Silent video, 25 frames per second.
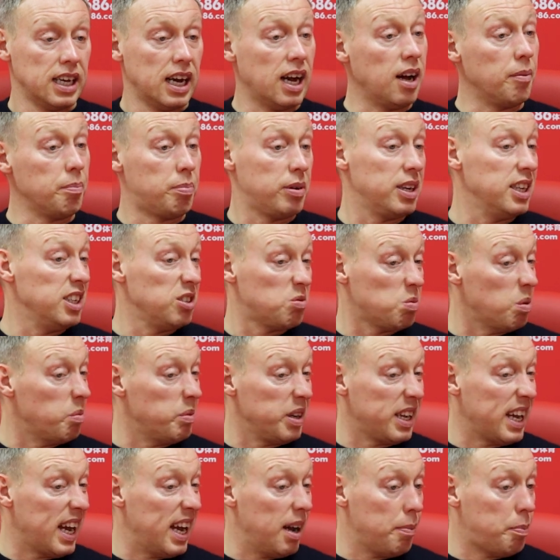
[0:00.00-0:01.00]
I'm pleased when
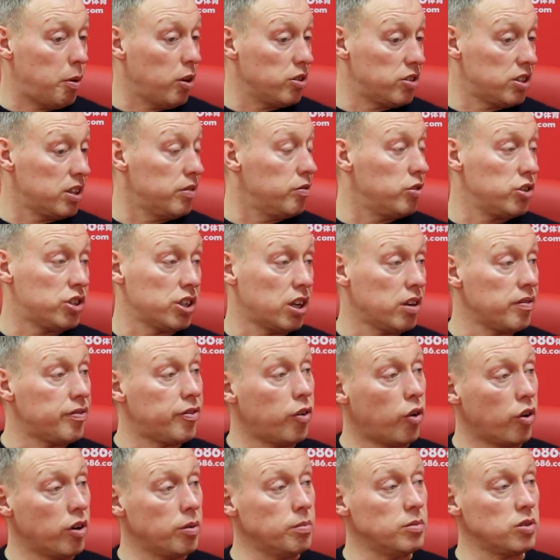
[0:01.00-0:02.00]
we get a positive result
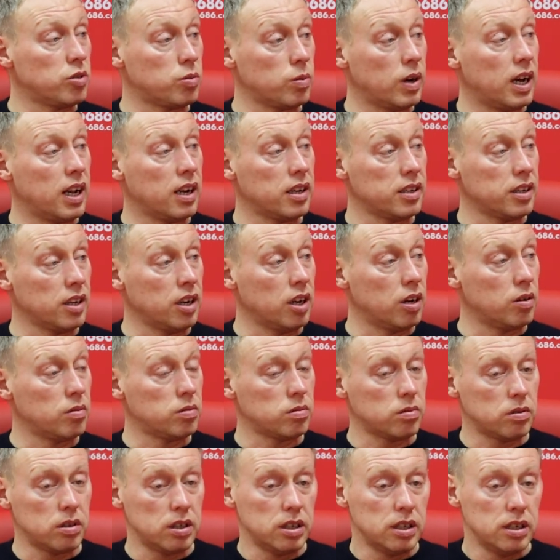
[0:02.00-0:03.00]
for him as well, you
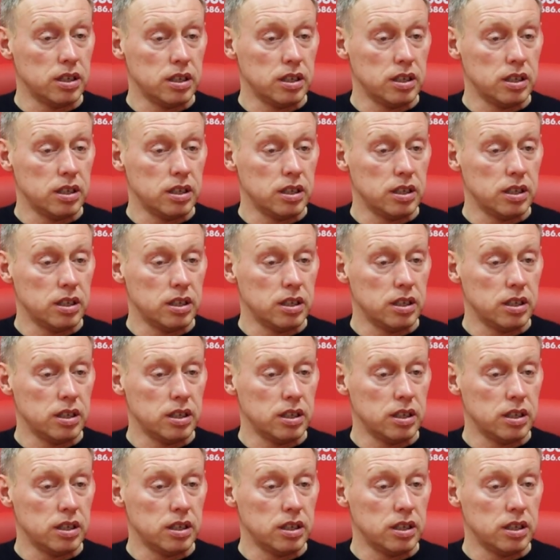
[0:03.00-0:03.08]
know.